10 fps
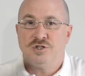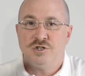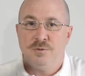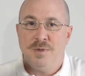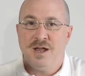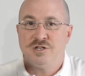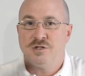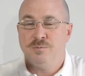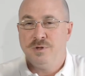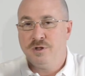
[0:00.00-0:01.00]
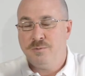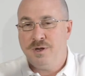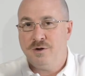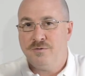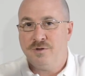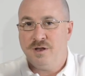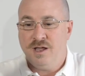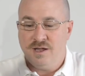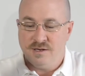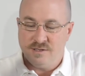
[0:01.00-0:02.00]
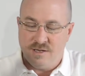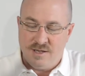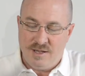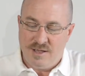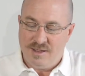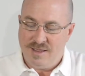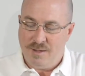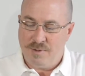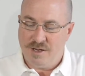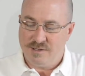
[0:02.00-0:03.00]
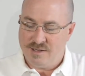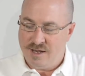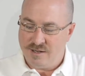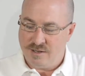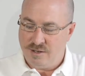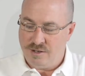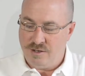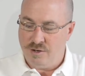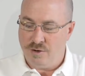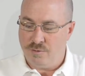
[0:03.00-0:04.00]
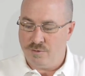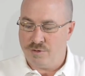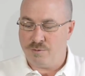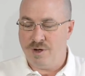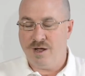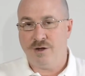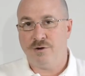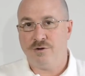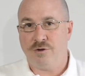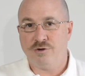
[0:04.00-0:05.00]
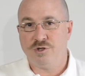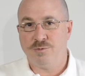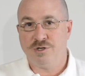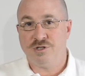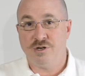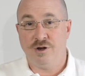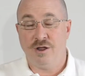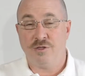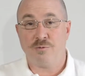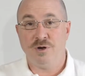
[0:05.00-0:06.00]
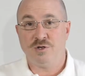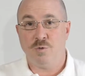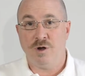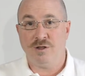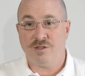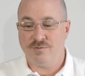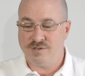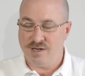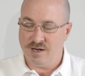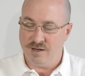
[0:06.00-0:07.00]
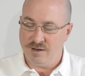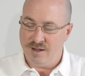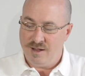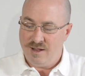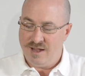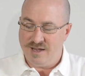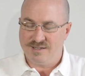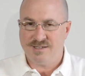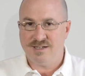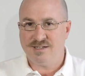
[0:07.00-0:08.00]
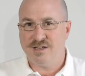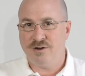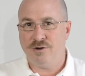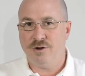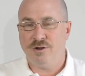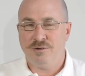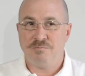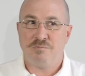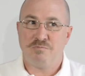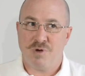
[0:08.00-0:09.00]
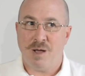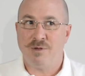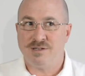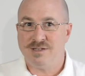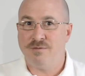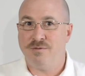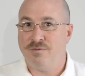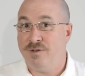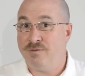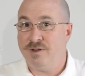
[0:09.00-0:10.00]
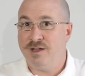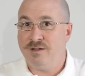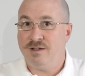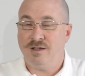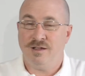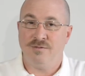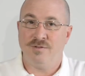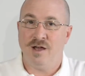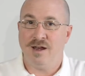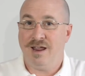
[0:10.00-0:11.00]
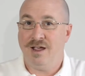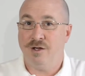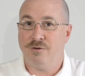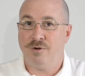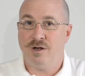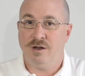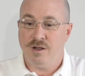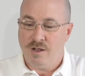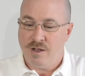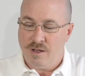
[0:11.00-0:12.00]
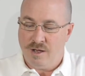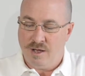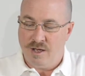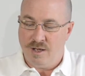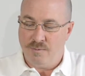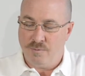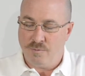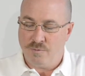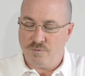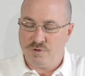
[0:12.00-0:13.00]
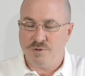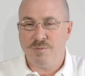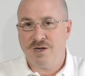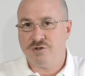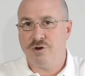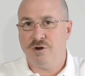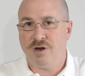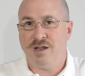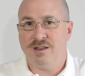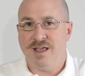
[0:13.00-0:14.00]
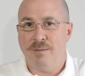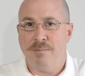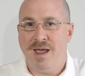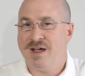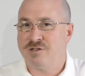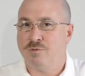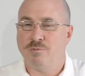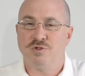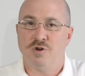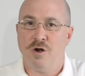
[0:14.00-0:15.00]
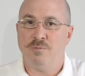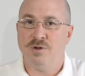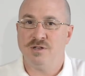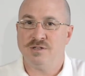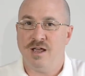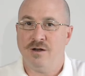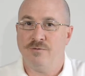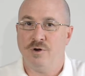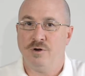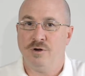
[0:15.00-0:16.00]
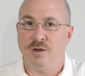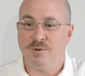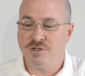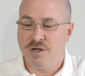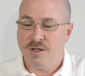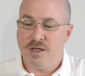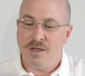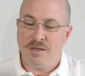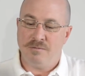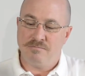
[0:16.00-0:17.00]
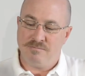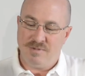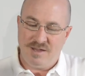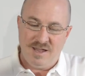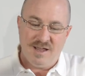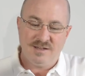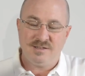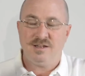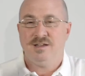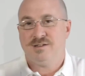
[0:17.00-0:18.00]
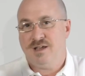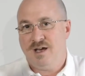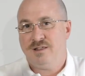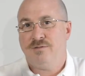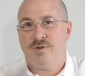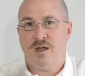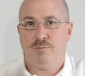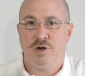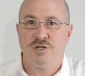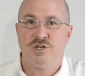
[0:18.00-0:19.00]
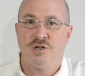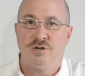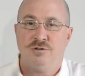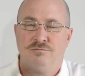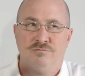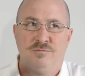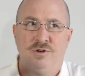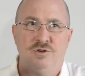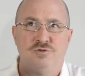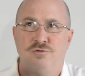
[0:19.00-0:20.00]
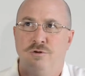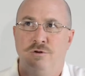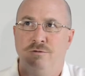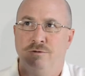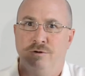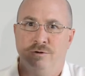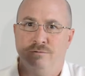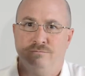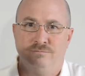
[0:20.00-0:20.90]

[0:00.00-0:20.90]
should match the millimeter of the lens. That means at, you know, 300, you should be shooting at 3/20th of a second. At 600, probably 750, if not 800, to make sure you're getting that maximum sharpness out of your image. Yes, it's got the vibration control, or